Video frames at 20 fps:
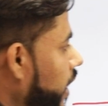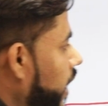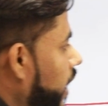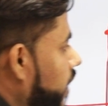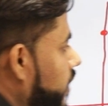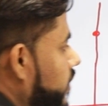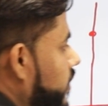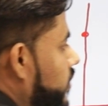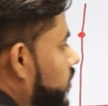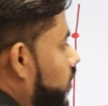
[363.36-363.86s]

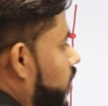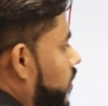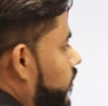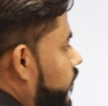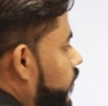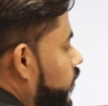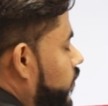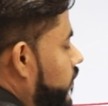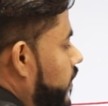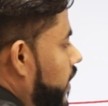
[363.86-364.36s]
and the
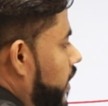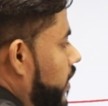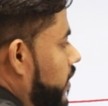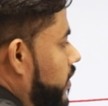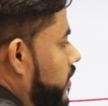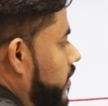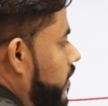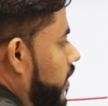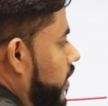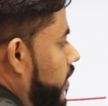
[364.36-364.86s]
top view will
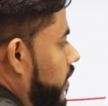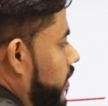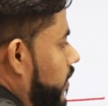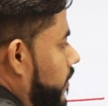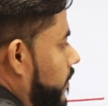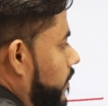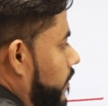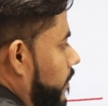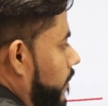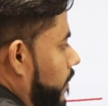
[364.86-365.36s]
occur here
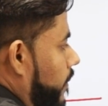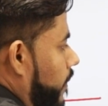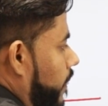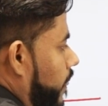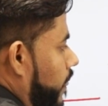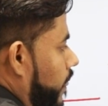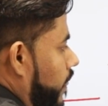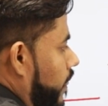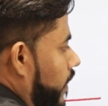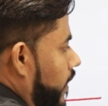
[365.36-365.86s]

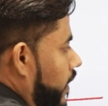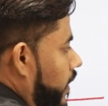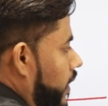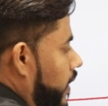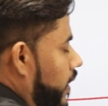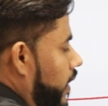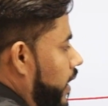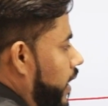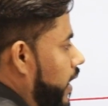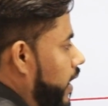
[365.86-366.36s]

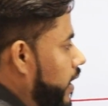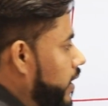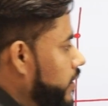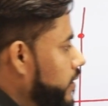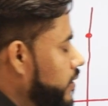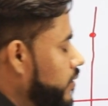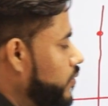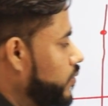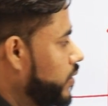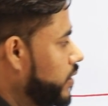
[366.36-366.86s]

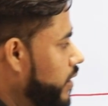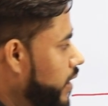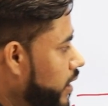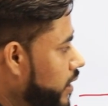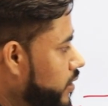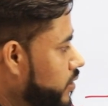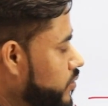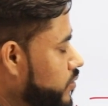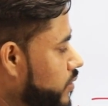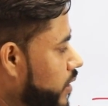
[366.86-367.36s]
and what
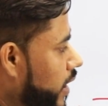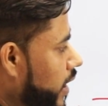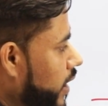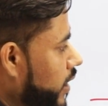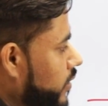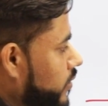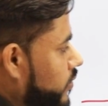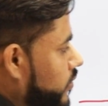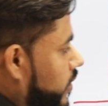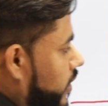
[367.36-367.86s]
I'll do, I'll
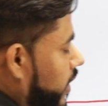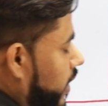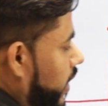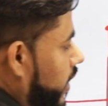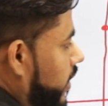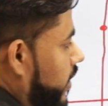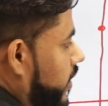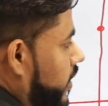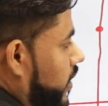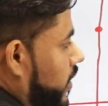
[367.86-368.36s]

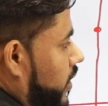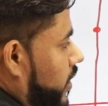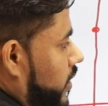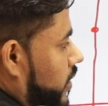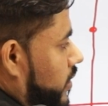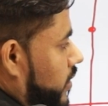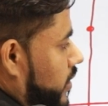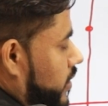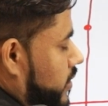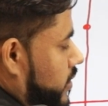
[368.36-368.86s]
rotate
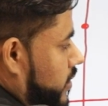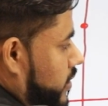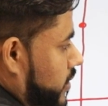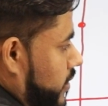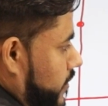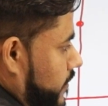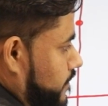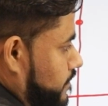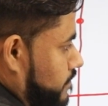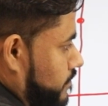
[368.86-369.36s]
this
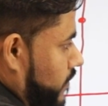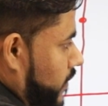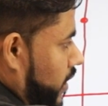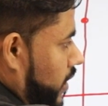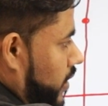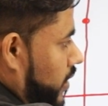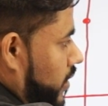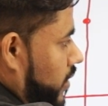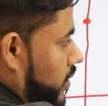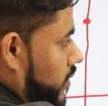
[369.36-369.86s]

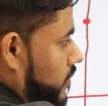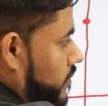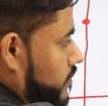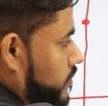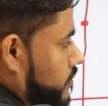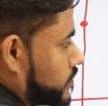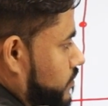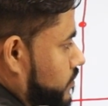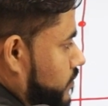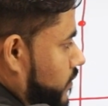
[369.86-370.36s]

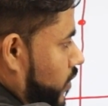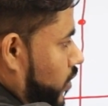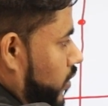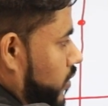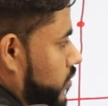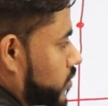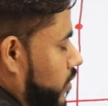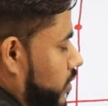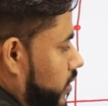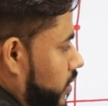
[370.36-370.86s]
um,
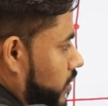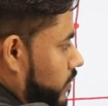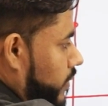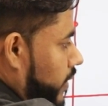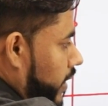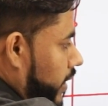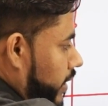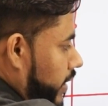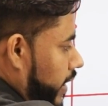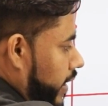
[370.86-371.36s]
horizontal
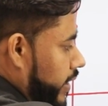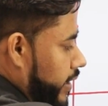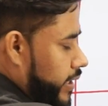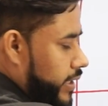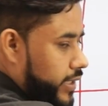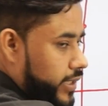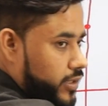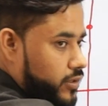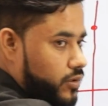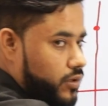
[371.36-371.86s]
plane 90
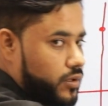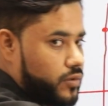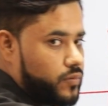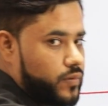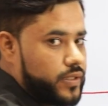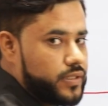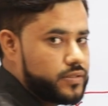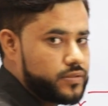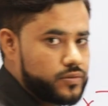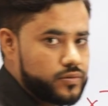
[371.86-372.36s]
degree
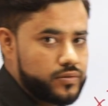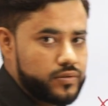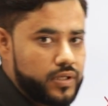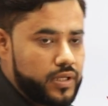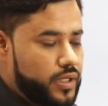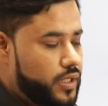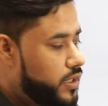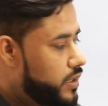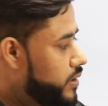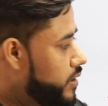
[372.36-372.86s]
clockwise. So
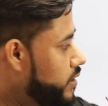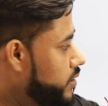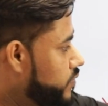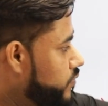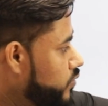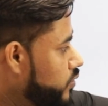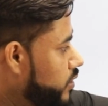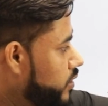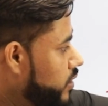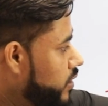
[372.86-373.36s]
this
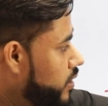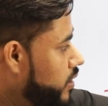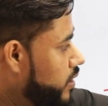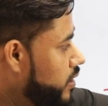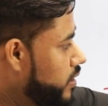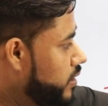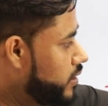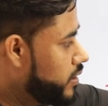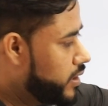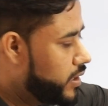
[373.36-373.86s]
would
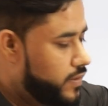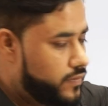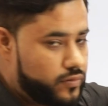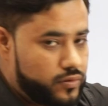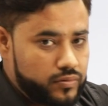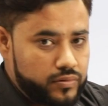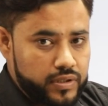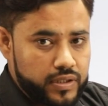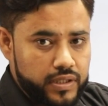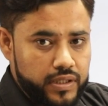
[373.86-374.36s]
uh, give
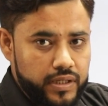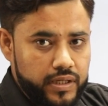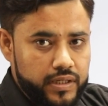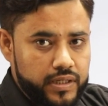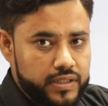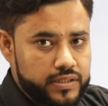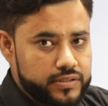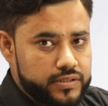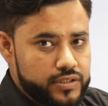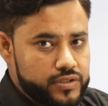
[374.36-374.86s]
to the clear
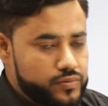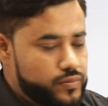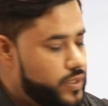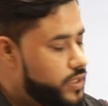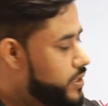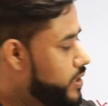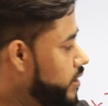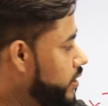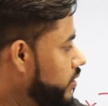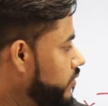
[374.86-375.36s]
cut
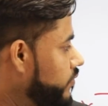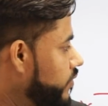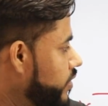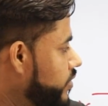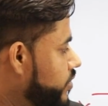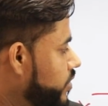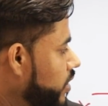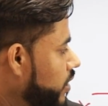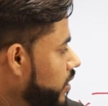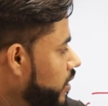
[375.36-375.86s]
situation in
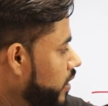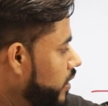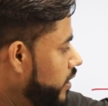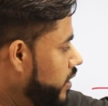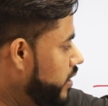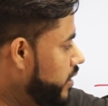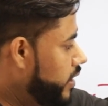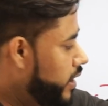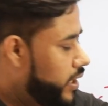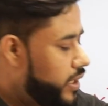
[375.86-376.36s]
which
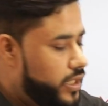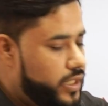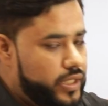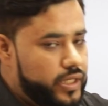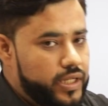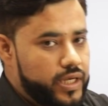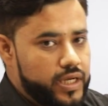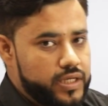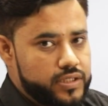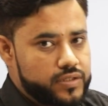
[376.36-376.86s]
D and D
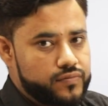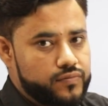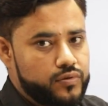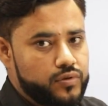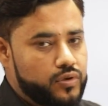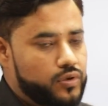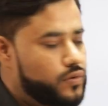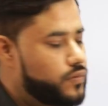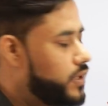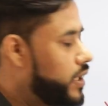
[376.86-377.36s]
dash would
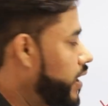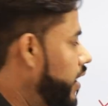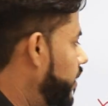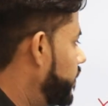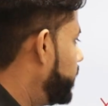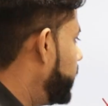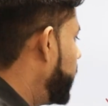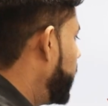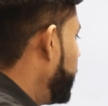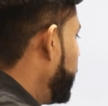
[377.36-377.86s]

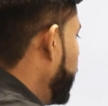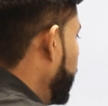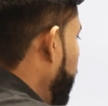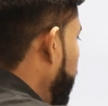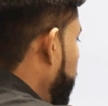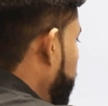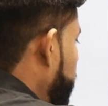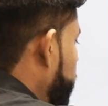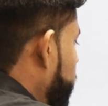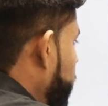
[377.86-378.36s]
overlap.
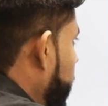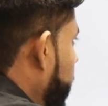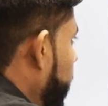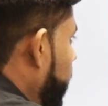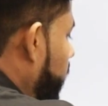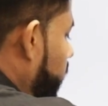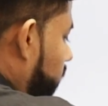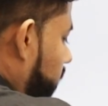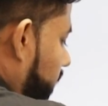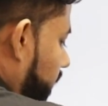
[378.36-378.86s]
So
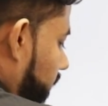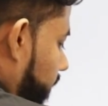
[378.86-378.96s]
here what